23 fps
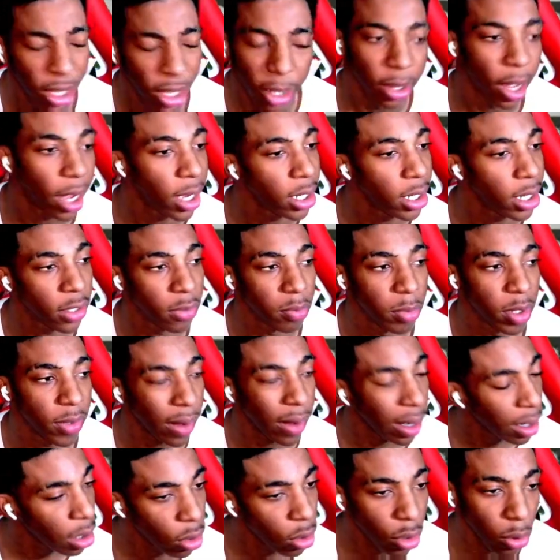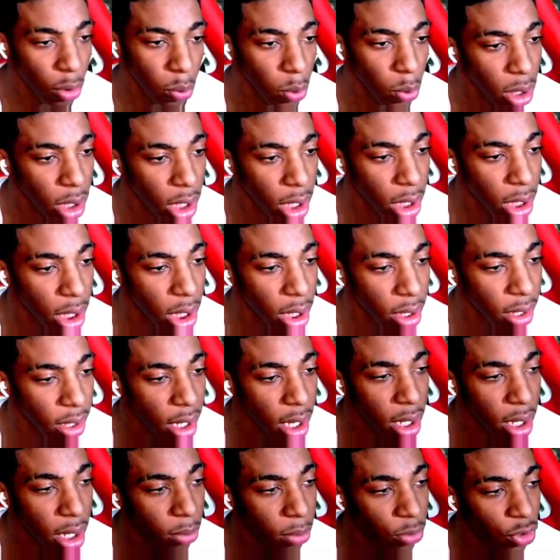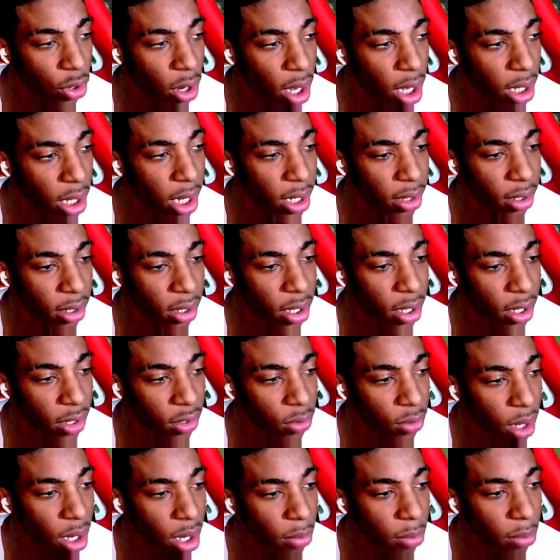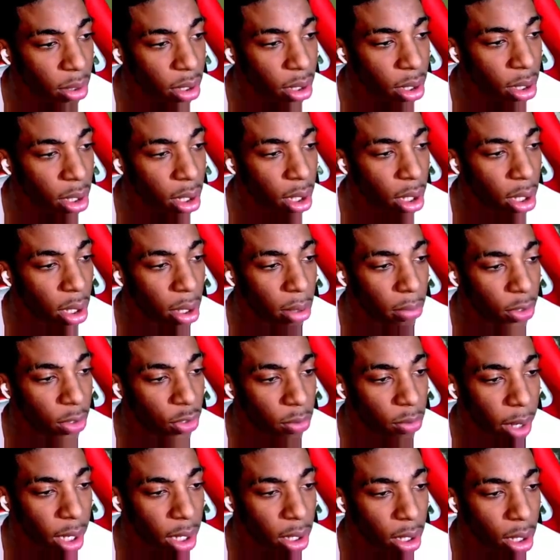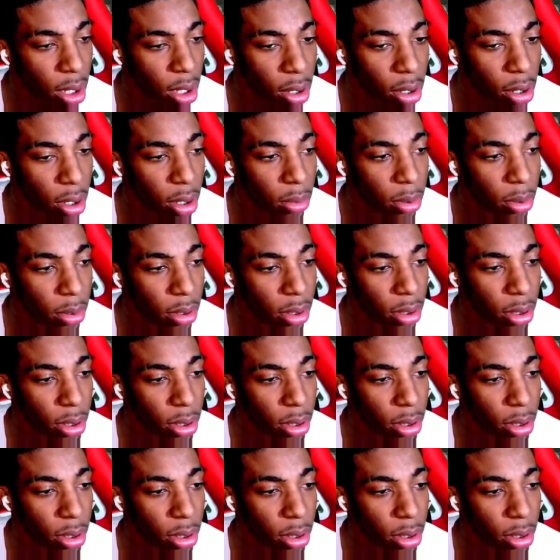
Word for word: Hey, Smith. I know you're a rookie and everything. I'm trying not to cuss you out, bro. But you making it hard, bro.